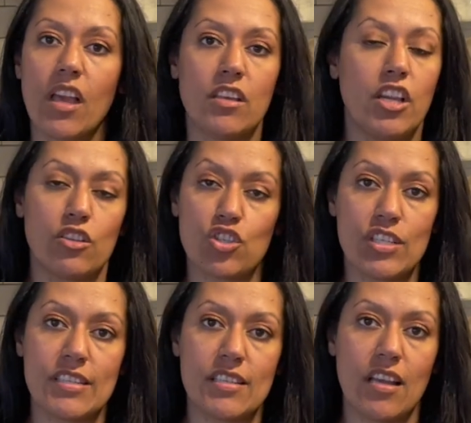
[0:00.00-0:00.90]
you know,
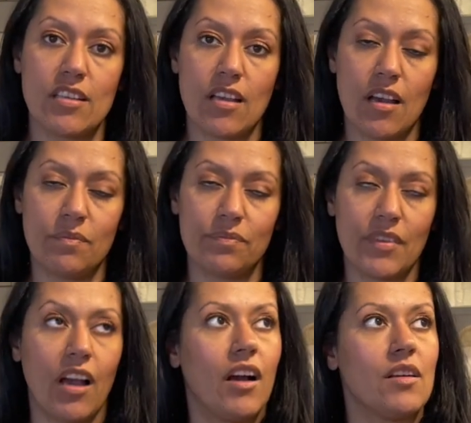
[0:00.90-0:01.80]
just
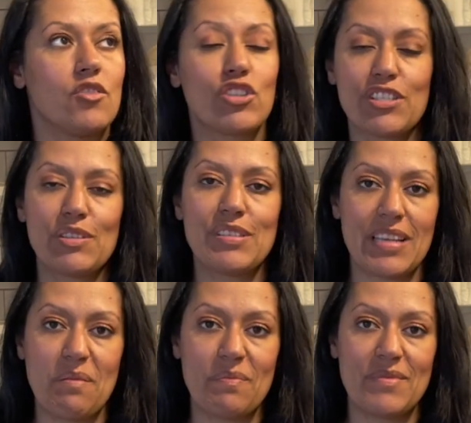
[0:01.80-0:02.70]
drizzled
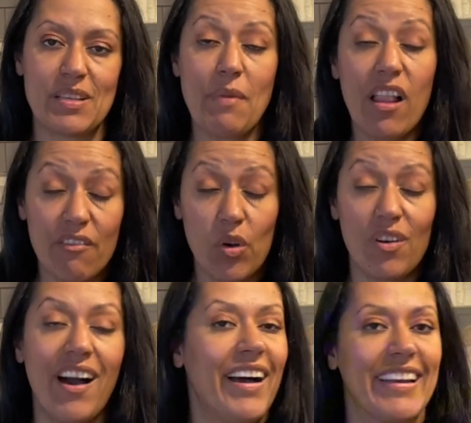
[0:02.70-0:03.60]
some olive
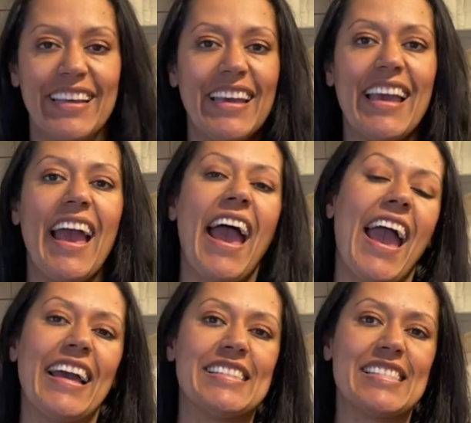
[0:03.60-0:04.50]
oil on,
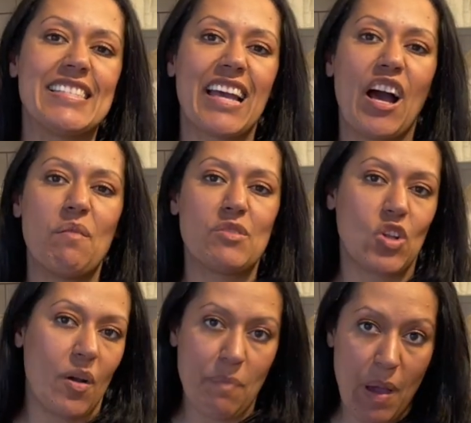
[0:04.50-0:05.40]
and
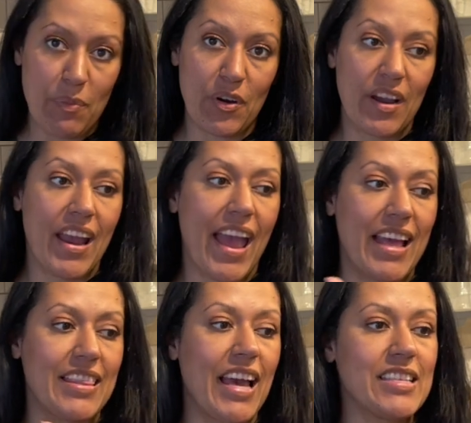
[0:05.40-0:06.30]
salt and pepper.
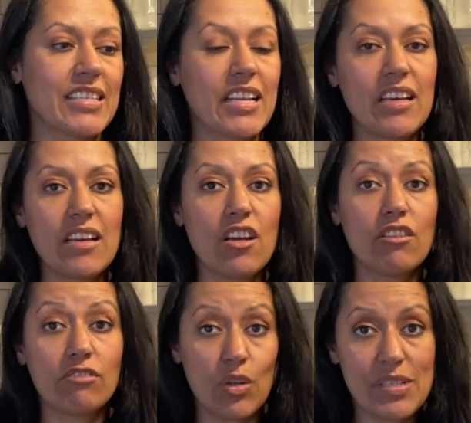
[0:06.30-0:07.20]
And that's gonna
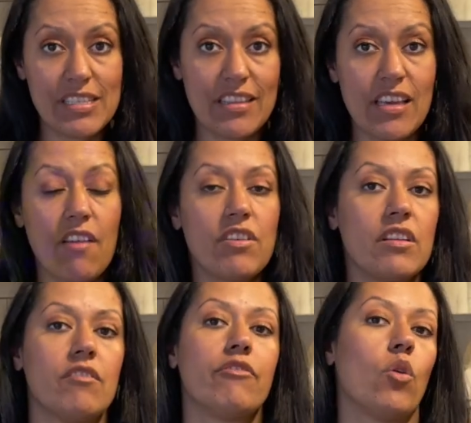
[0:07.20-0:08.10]
roast in the
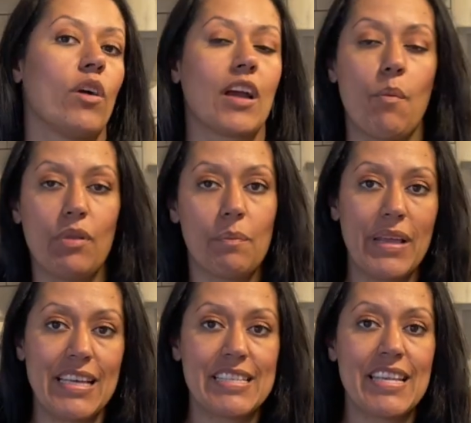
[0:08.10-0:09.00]
oven for a couple of
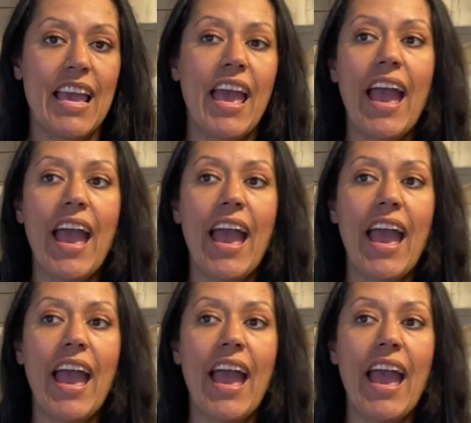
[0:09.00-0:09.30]
minutes.